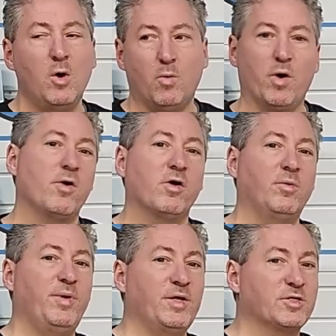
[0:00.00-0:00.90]
where you're going to
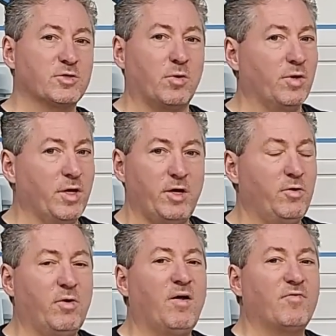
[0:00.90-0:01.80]
be installing it. You
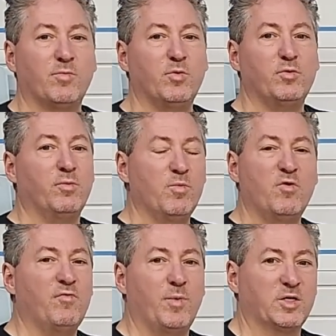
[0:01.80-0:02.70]
don't have to
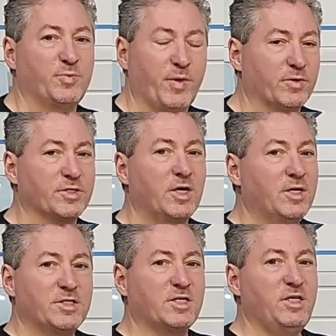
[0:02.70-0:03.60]
move much, because
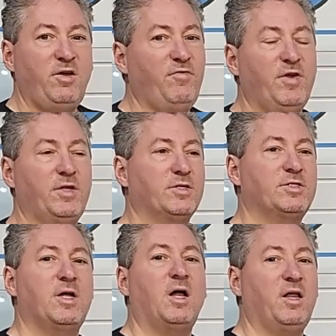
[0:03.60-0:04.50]
16 feet does
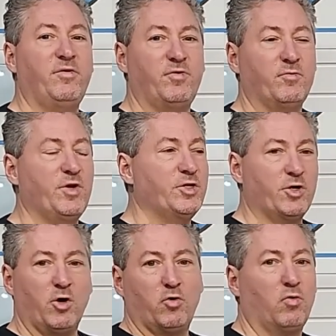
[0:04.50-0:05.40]
not even reach
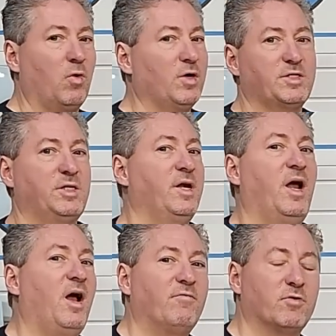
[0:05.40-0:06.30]
across an
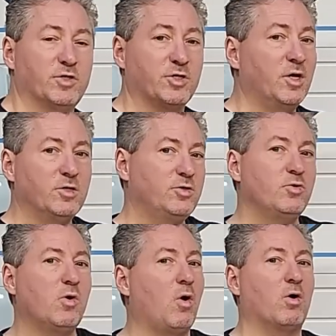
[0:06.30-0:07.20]
average
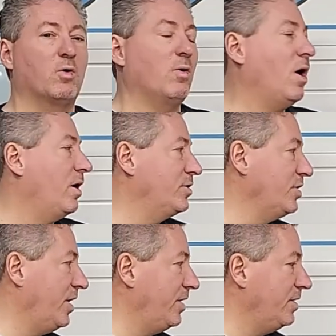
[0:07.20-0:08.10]
two-car garage.
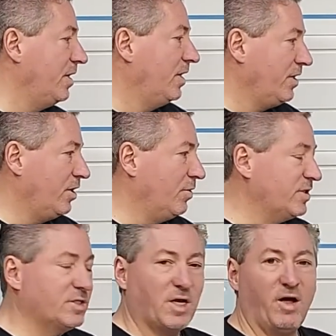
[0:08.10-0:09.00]
And, you know,
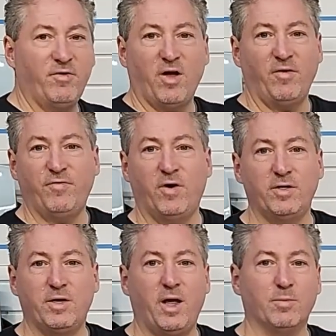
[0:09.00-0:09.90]
I
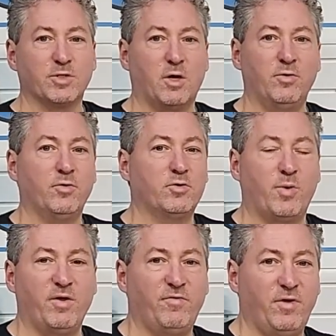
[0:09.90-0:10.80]
find cables under
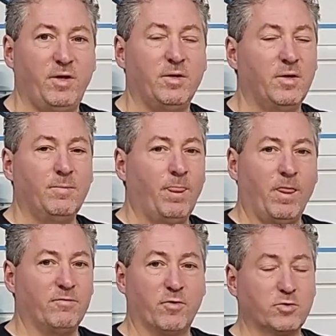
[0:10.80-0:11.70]
20 feet
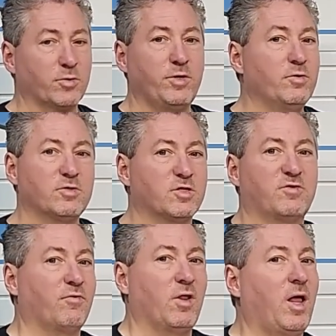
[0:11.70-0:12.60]
virtually useless
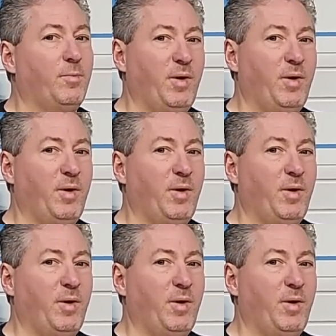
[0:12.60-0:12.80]
for a lot of